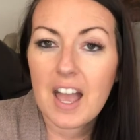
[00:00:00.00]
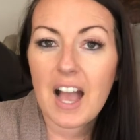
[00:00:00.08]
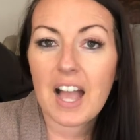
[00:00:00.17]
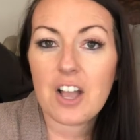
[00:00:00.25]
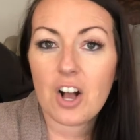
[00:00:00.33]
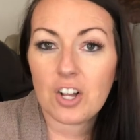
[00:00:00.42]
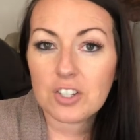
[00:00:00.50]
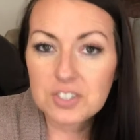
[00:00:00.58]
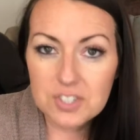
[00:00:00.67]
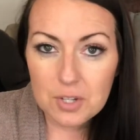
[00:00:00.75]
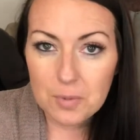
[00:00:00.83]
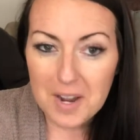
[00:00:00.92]
I
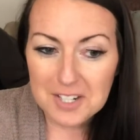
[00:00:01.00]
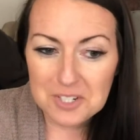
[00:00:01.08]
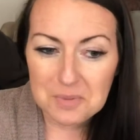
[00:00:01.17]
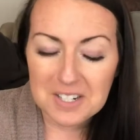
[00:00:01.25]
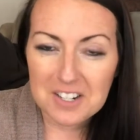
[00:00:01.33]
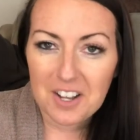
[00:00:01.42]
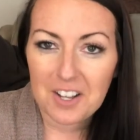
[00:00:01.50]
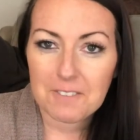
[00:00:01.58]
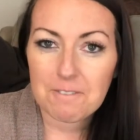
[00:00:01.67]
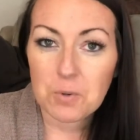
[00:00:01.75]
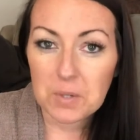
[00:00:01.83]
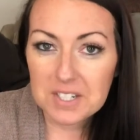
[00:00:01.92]
also watched one
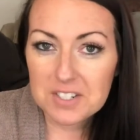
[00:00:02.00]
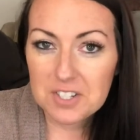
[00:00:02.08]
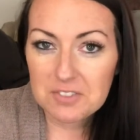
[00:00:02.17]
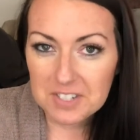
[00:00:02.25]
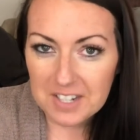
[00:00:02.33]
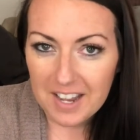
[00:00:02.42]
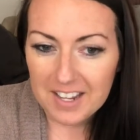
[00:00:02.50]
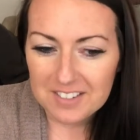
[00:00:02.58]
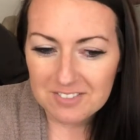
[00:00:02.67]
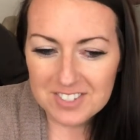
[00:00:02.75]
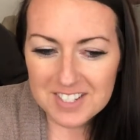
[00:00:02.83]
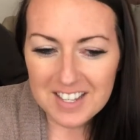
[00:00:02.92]
called Forks Over
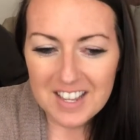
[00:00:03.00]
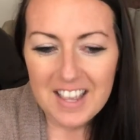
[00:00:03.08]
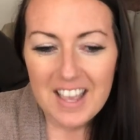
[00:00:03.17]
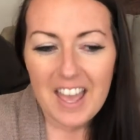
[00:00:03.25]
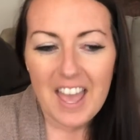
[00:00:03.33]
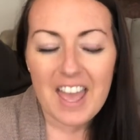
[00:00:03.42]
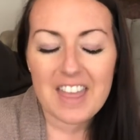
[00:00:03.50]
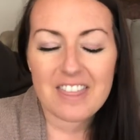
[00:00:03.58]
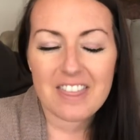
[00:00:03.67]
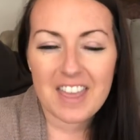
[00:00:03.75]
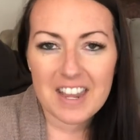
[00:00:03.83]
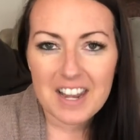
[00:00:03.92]
Knives.
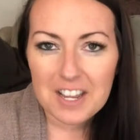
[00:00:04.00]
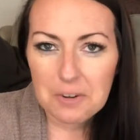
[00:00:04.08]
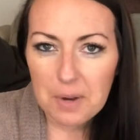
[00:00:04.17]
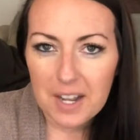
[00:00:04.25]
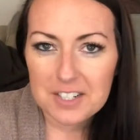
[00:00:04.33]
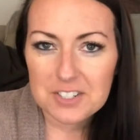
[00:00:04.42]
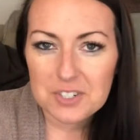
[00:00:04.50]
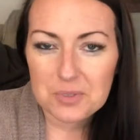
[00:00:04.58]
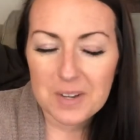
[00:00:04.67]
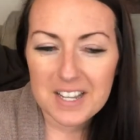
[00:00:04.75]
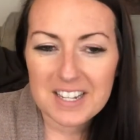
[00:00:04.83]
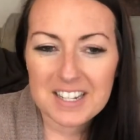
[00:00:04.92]
And then I watched
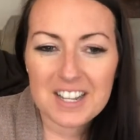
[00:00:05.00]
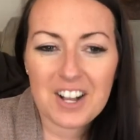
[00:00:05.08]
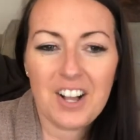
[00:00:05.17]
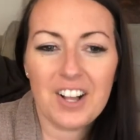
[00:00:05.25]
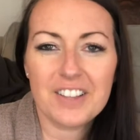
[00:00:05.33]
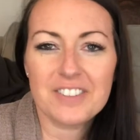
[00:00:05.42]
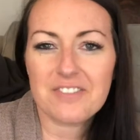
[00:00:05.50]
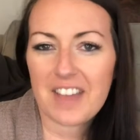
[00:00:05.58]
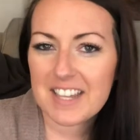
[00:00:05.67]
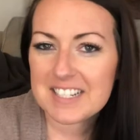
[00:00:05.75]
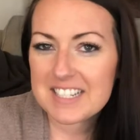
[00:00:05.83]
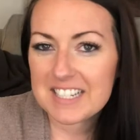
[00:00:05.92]
one called
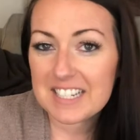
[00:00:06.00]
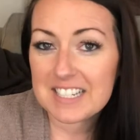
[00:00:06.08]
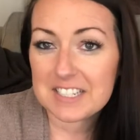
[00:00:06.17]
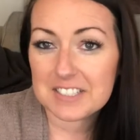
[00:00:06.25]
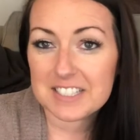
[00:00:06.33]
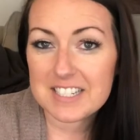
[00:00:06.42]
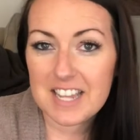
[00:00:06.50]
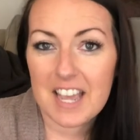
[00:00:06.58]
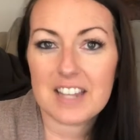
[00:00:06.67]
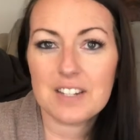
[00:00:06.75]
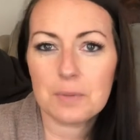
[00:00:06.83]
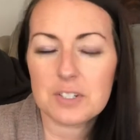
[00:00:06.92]
Fat, Sick, and Nearly
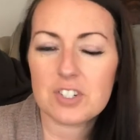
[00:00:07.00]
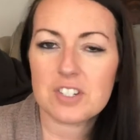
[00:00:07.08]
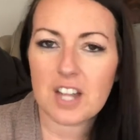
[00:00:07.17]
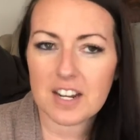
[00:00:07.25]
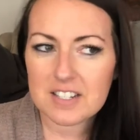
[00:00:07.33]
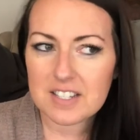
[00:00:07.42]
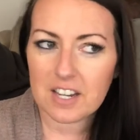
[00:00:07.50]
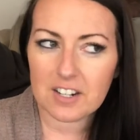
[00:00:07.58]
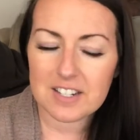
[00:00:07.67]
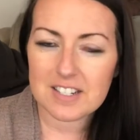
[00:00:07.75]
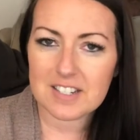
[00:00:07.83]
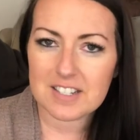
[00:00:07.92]
Dead, which is not as
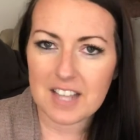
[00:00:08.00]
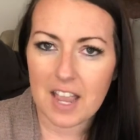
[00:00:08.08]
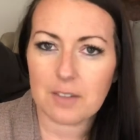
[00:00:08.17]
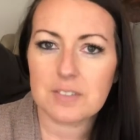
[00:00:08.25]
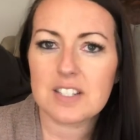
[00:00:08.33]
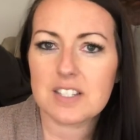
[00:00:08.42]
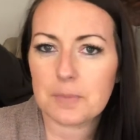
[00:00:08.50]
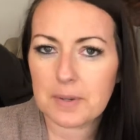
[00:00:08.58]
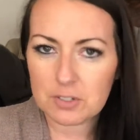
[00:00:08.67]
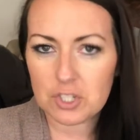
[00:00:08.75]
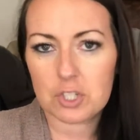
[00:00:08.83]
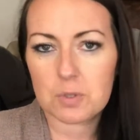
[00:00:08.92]
scary as it sounds. It's
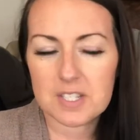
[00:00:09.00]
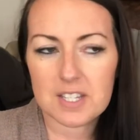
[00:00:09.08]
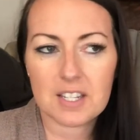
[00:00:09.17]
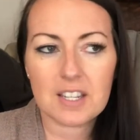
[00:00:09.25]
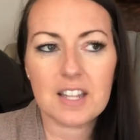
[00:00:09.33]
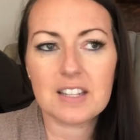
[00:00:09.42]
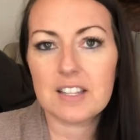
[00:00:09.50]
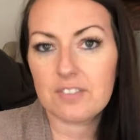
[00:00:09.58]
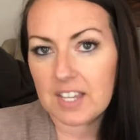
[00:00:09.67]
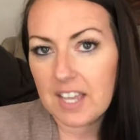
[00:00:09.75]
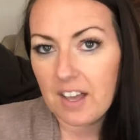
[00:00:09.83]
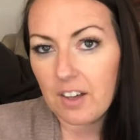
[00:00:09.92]
about juicing and
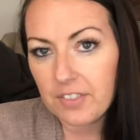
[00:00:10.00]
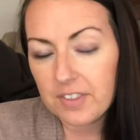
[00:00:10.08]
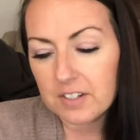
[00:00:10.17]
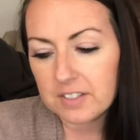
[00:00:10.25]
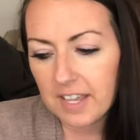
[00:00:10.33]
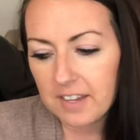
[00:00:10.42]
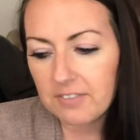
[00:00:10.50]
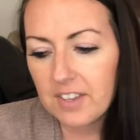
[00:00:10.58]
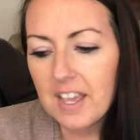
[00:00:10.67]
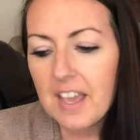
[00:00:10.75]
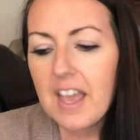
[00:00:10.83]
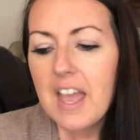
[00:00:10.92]
living a healthier life.
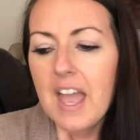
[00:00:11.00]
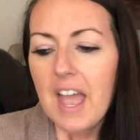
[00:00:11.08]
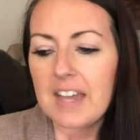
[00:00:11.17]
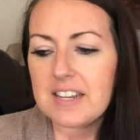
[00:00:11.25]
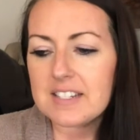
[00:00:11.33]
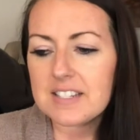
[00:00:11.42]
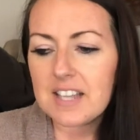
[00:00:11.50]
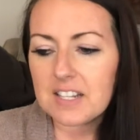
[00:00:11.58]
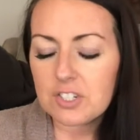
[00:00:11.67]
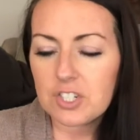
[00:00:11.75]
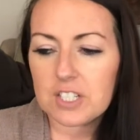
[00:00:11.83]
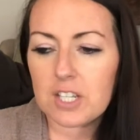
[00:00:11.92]
And
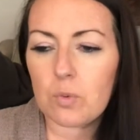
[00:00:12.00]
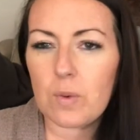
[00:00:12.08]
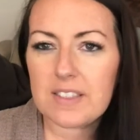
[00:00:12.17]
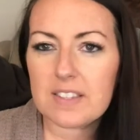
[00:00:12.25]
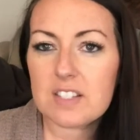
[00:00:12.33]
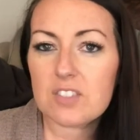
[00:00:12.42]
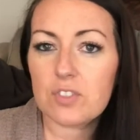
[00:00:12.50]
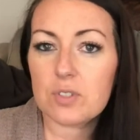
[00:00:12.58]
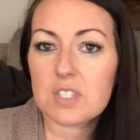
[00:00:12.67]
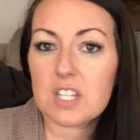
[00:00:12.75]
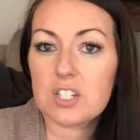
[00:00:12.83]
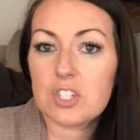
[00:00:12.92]
essentially, what these
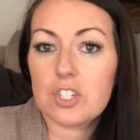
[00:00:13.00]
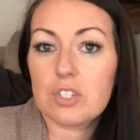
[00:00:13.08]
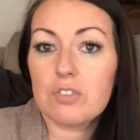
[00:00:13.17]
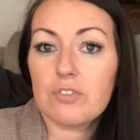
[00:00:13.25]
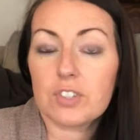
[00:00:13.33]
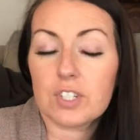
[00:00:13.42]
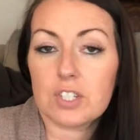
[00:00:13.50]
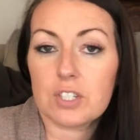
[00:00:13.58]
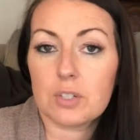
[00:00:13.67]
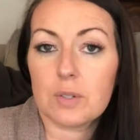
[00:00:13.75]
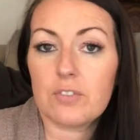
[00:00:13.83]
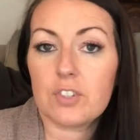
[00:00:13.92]
foods can do for
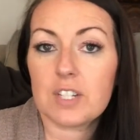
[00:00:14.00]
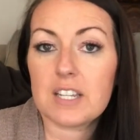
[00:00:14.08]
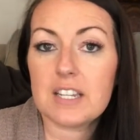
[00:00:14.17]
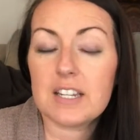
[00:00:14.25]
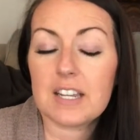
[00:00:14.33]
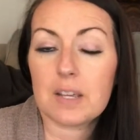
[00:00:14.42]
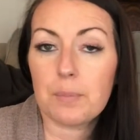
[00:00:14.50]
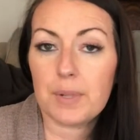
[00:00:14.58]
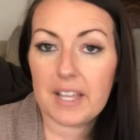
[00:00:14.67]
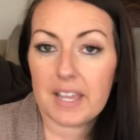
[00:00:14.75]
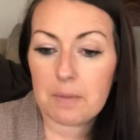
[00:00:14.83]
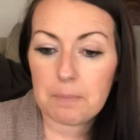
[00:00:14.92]
you if you're eating
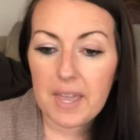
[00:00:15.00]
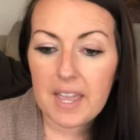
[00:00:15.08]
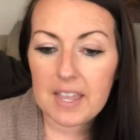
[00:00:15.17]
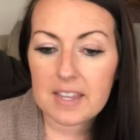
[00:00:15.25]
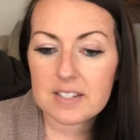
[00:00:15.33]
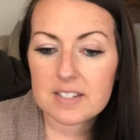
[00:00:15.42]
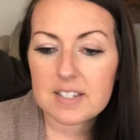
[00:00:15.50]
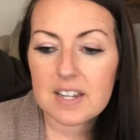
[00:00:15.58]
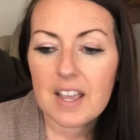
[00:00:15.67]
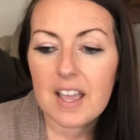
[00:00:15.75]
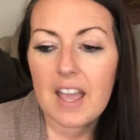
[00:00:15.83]
plant based.